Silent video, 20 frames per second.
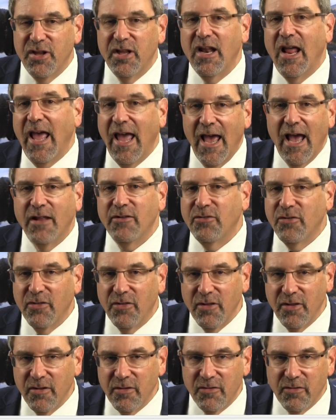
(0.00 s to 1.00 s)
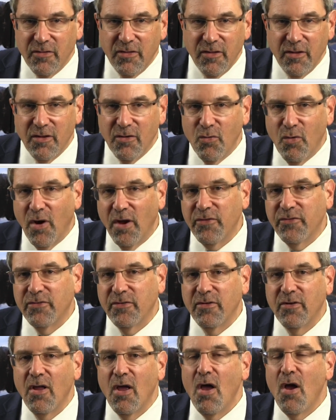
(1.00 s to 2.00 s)
did add to the
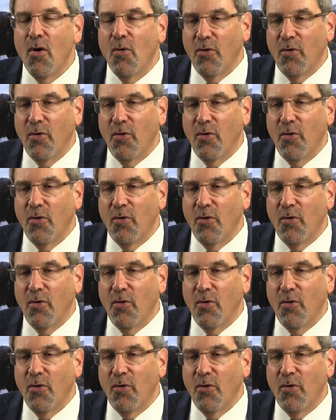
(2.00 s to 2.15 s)
question,